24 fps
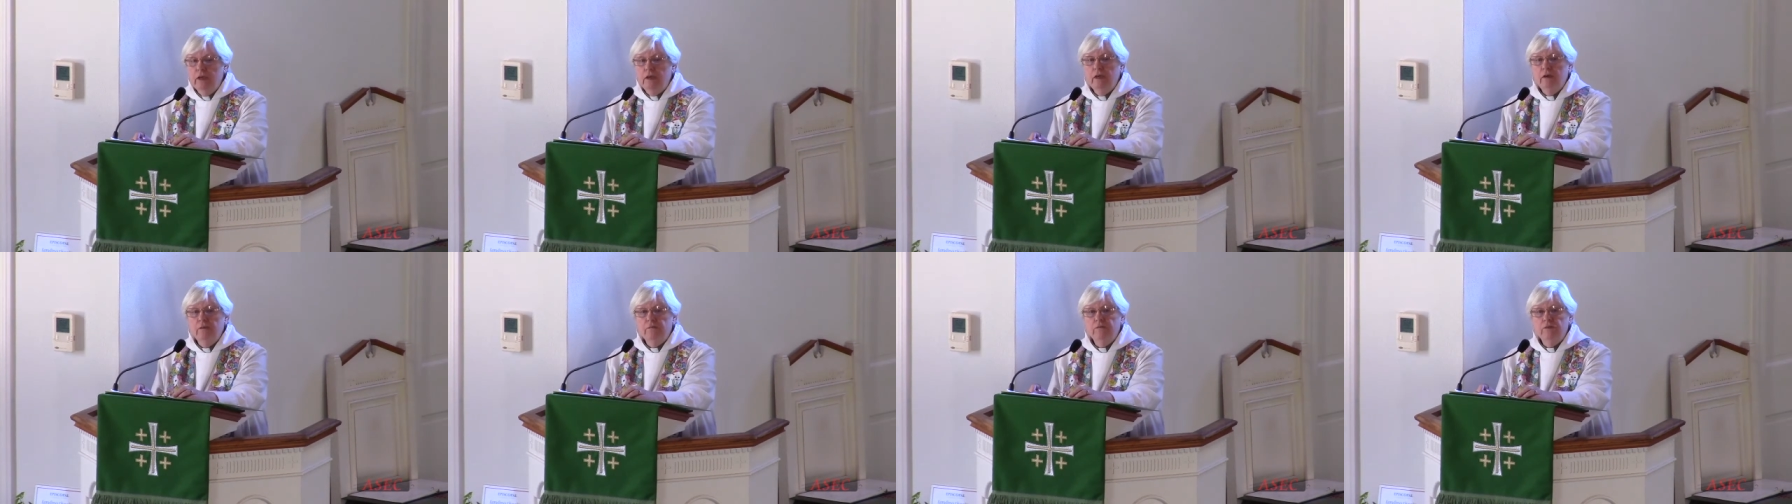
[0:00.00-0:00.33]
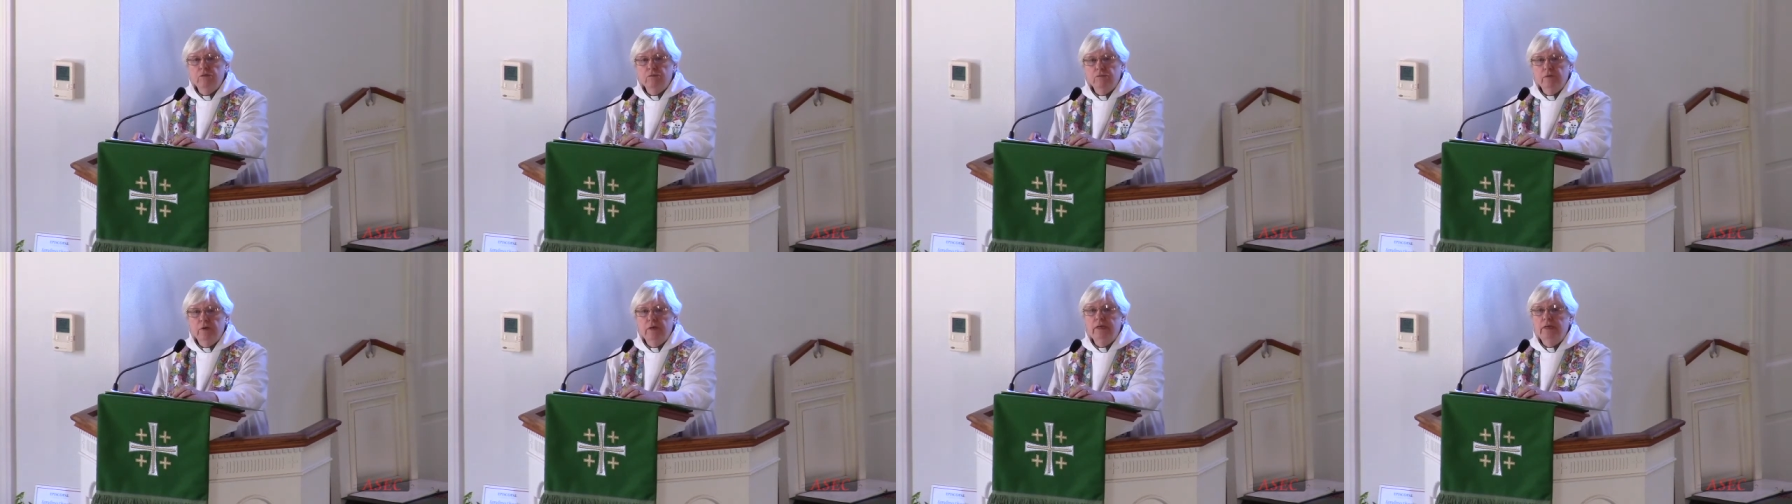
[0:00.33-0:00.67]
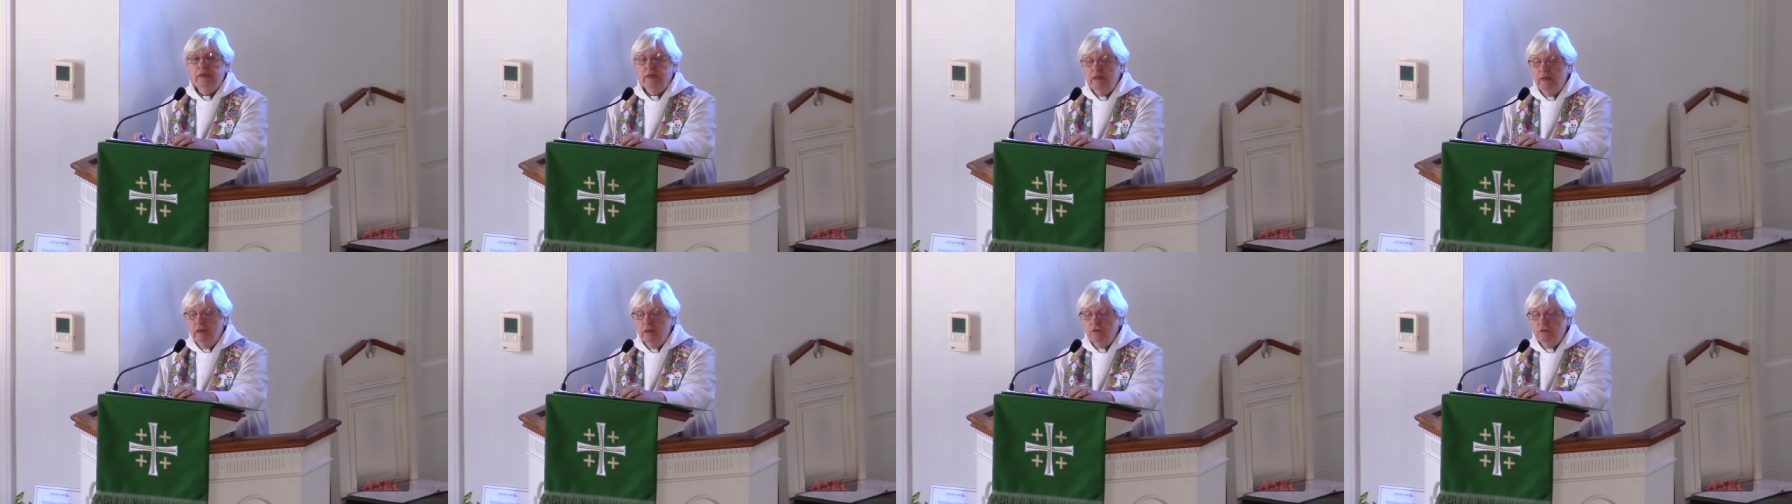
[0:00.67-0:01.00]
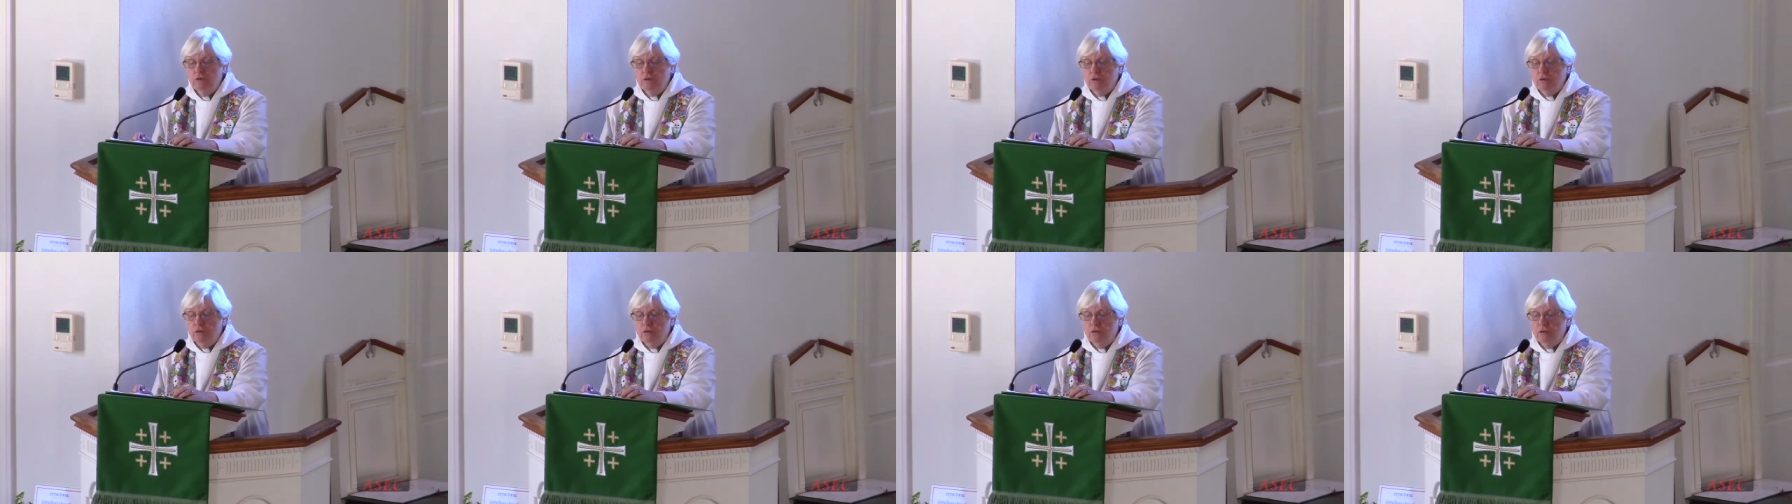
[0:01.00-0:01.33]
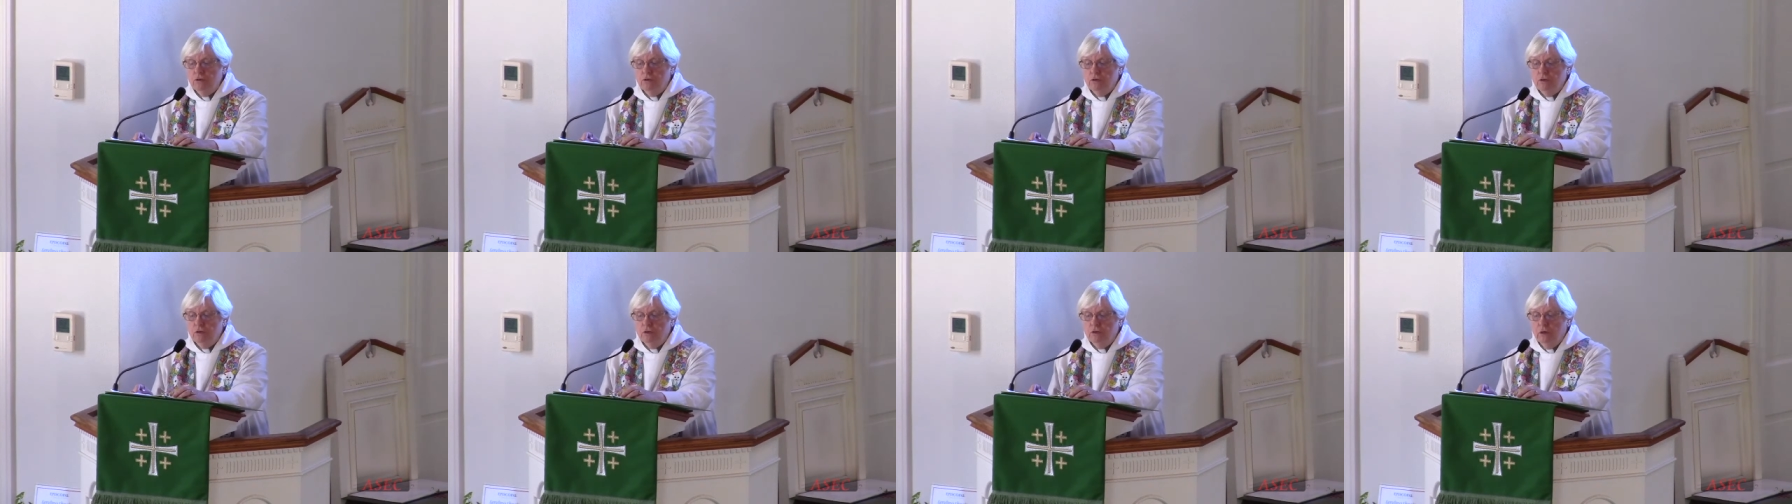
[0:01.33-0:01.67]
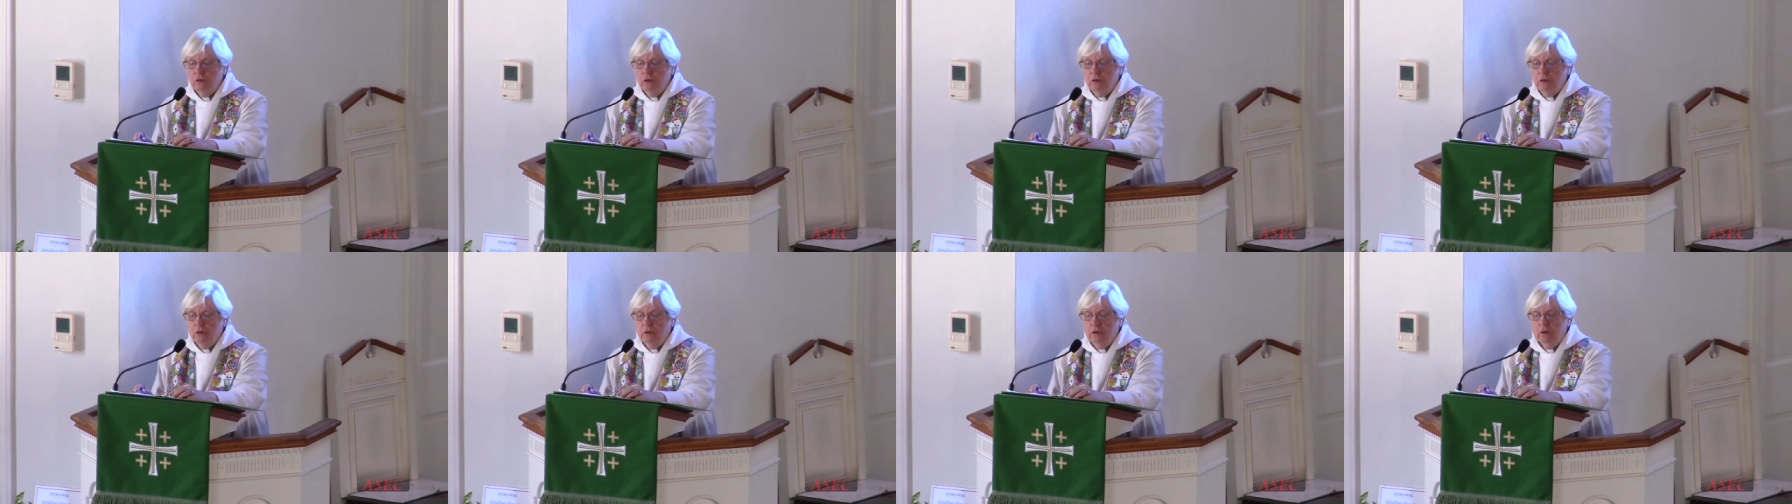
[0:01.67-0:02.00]
have the right answers.
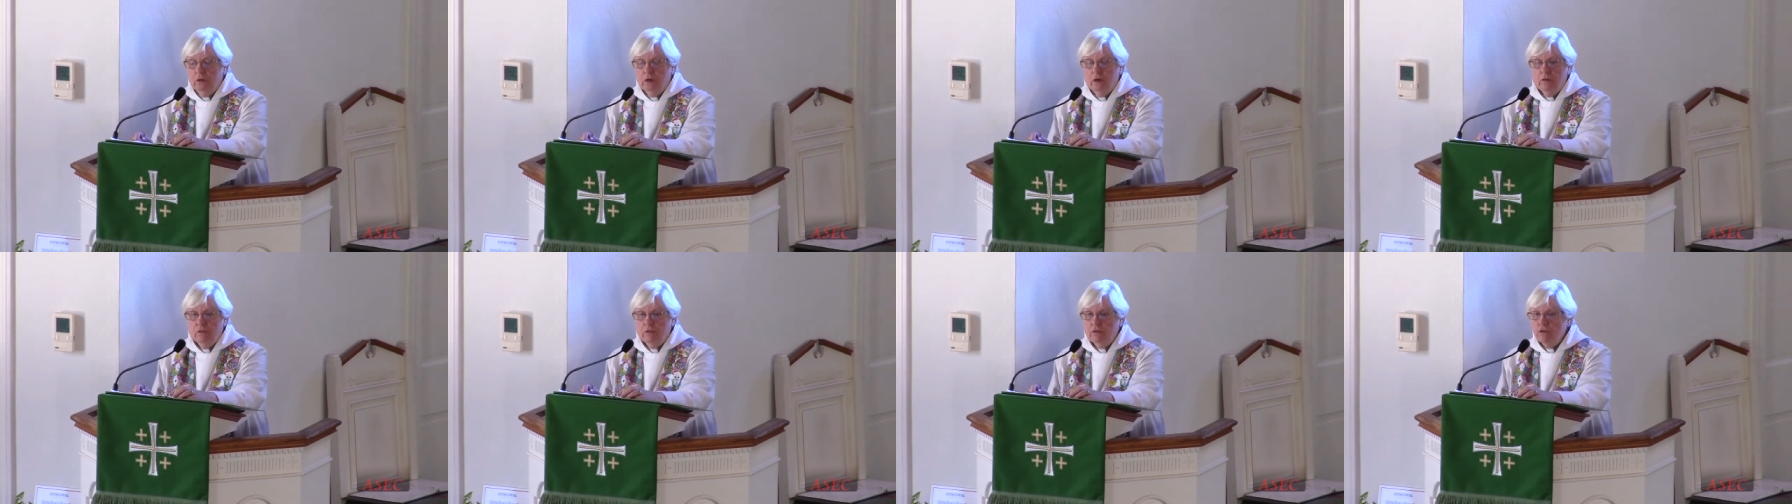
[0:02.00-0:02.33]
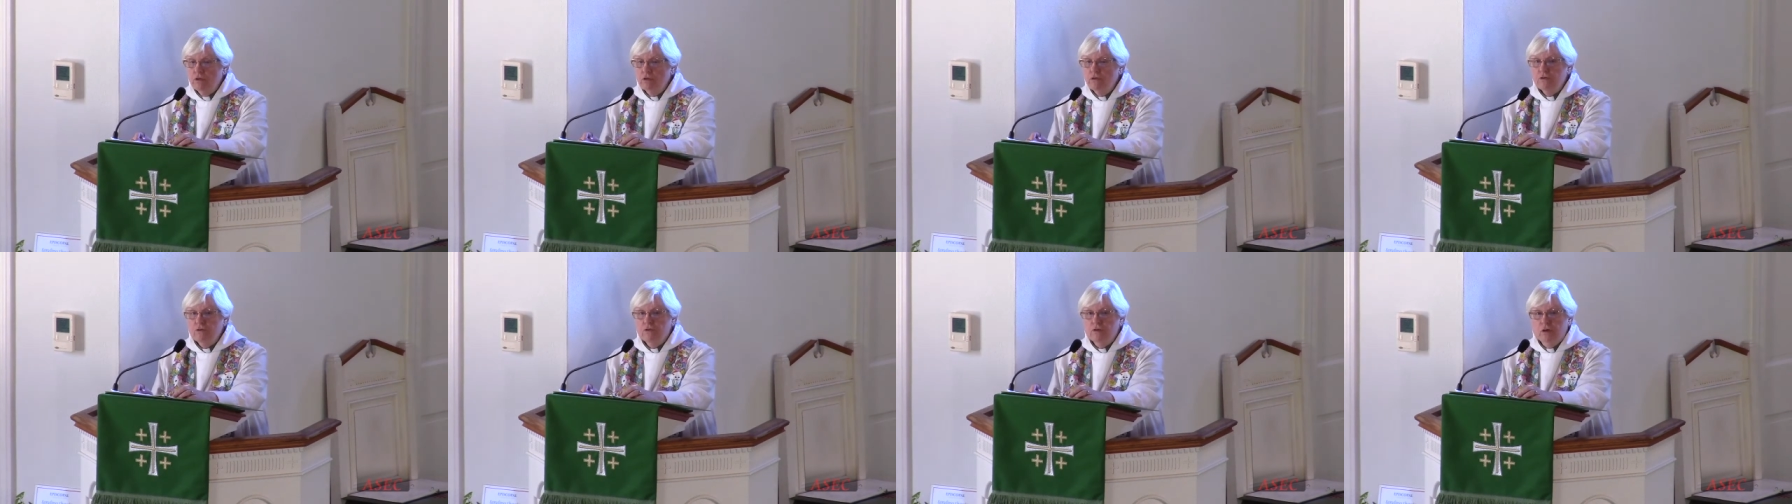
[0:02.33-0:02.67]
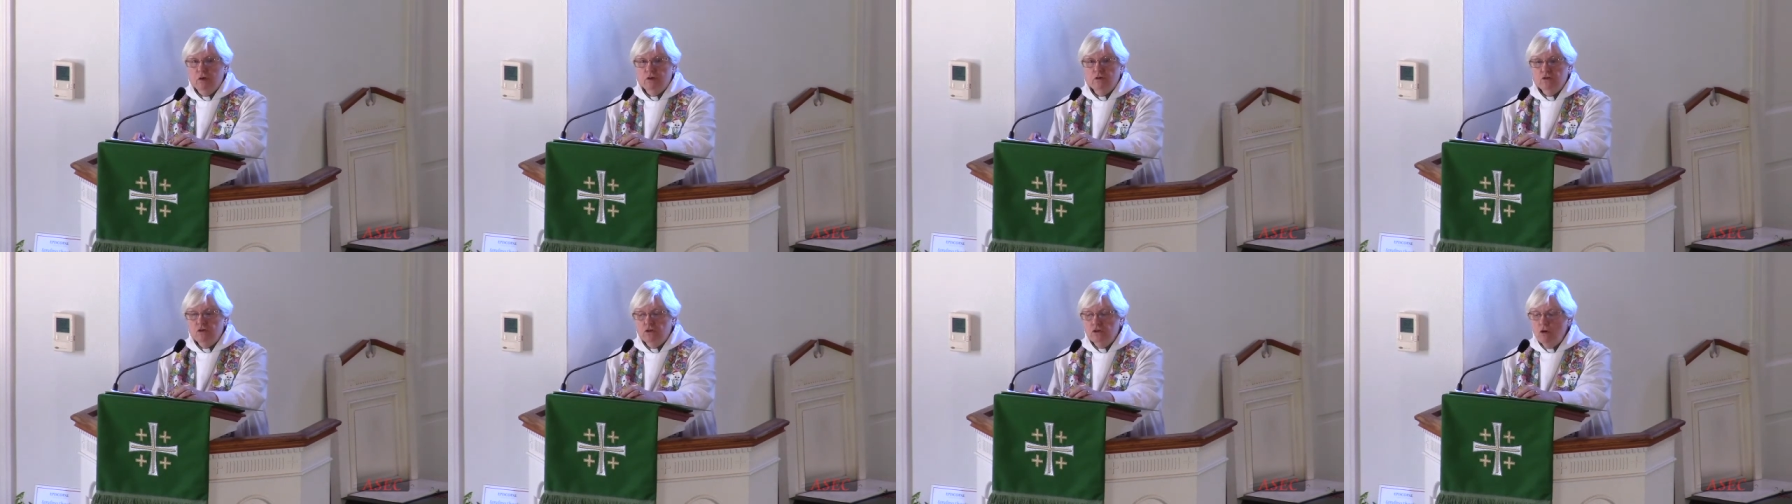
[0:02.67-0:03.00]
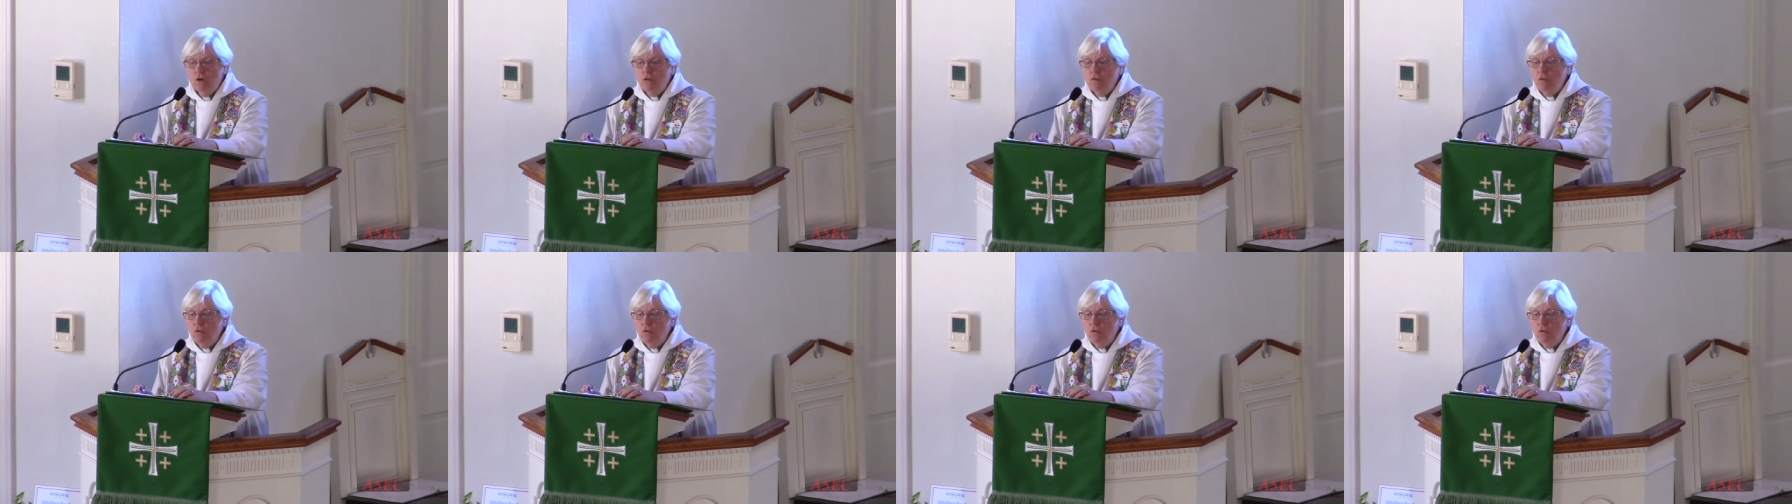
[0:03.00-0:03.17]
Others are so